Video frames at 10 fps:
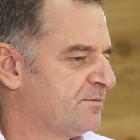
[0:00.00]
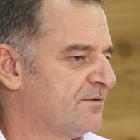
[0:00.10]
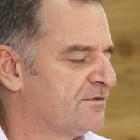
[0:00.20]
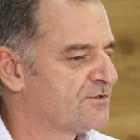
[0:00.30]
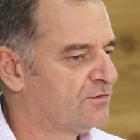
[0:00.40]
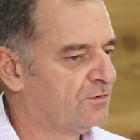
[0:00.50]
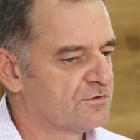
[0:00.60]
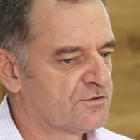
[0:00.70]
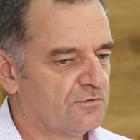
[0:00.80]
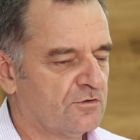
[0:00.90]
whether it's
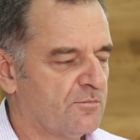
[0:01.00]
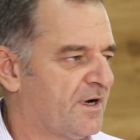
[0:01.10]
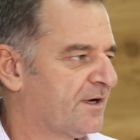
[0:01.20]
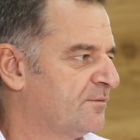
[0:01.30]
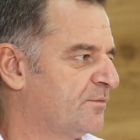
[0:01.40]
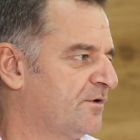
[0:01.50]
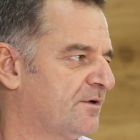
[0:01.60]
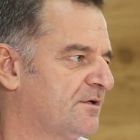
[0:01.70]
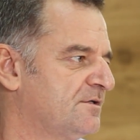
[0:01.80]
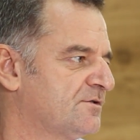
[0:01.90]
torture or migrant
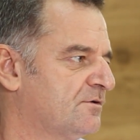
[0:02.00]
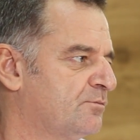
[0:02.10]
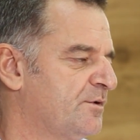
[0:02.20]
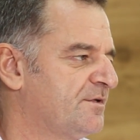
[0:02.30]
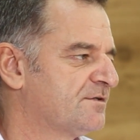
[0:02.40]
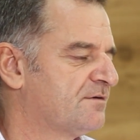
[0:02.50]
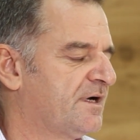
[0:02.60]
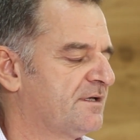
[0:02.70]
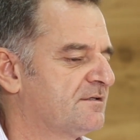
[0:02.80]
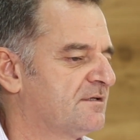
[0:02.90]
workers or women's
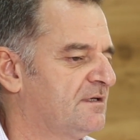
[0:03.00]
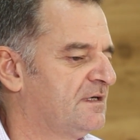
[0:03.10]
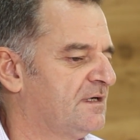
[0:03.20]
rights.